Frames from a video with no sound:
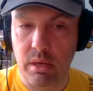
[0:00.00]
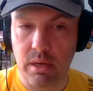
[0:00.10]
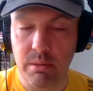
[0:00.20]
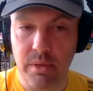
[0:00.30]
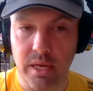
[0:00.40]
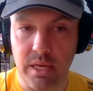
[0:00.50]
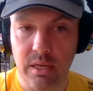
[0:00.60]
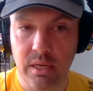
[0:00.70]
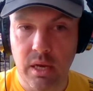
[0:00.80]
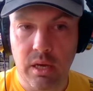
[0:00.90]
Blimey.
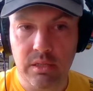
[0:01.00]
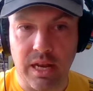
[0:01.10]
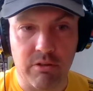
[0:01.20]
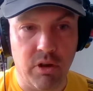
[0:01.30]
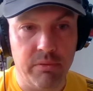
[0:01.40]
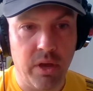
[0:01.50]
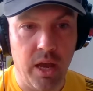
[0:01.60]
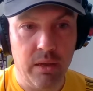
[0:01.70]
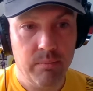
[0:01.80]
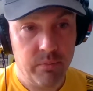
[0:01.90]
Taylorcroft,
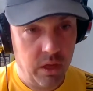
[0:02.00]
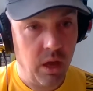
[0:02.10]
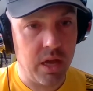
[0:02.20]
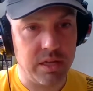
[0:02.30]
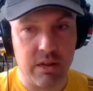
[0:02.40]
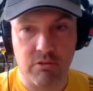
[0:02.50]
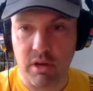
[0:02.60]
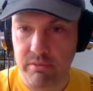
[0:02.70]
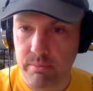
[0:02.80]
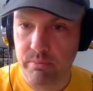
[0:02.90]
hiya. Hiya,
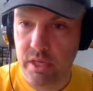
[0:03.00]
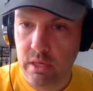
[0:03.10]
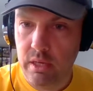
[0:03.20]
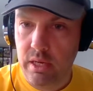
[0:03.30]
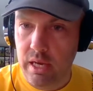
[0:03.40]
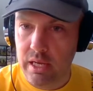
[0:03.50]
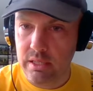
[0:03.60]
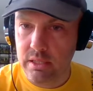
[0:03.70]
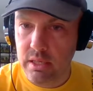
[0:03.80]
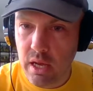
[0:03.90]
Taylorcroft.
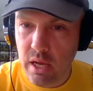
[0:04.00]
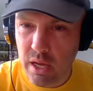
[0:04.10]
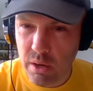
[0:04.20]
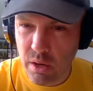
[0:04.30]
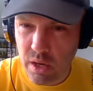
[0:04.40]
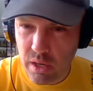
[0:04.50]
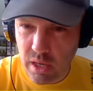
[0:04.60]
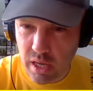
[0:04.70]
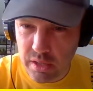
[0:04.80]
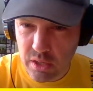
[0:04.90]
And
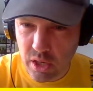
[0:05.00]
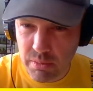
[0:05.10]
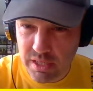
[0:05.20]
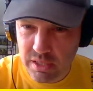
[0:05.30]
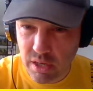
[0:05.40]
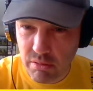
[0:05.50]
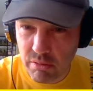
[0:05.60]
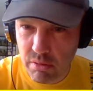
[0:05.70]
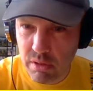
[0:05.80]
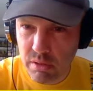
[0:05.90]
other comments, let's go
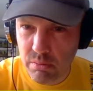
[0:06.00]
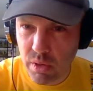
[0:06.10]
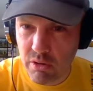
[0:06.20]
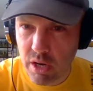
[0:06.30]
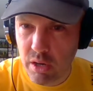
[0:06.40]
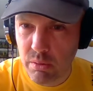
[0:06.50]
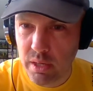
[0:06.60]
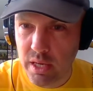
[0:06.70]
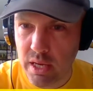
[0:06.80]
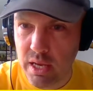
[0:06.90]
through them. Where are
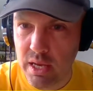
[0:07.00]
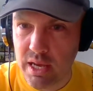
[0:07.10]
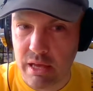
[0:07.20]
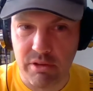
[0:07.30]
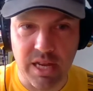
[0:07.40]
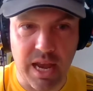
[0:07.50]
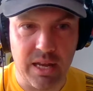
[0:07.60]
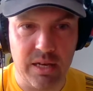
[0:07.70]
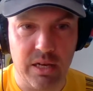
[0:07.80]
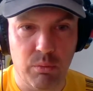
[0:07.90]
we? Catherine
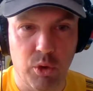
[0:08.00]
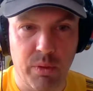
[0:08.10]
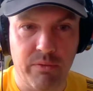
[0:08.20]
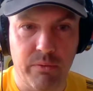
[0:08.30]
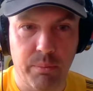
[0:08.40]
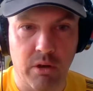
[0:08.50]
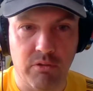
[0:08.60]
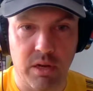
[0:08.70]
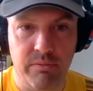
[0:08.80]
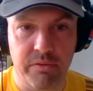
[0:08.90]
Taylor wore my
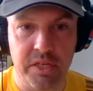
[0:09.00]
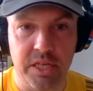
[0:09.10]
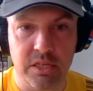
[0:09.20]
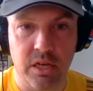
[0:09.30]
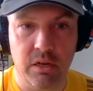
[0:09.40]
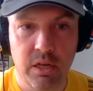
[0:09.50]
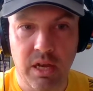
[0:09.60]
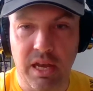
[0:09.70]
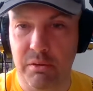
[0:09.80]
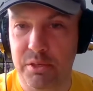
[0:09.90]
Parkrun 50 t-shirt.
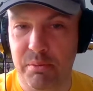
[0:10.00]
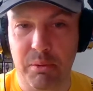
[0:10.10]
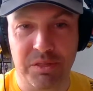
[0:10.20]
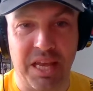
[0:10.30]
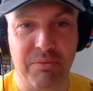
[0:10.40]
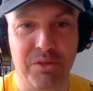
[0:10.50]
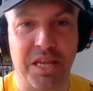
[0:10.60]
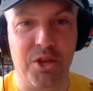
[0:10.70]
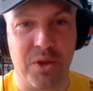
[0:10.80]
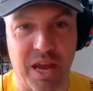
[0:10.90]
Hey, was
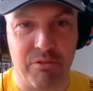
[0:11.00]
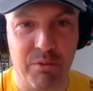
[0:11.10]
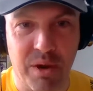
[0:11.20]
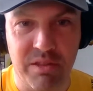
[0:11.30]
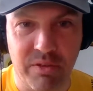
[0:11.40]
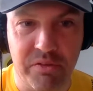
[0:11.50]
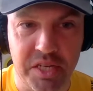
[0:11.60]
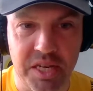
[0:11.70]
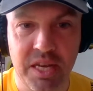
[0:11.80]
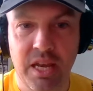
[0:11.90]
that you, Catherine, wearing the
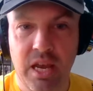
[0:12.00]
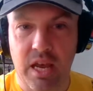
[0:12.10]
50T?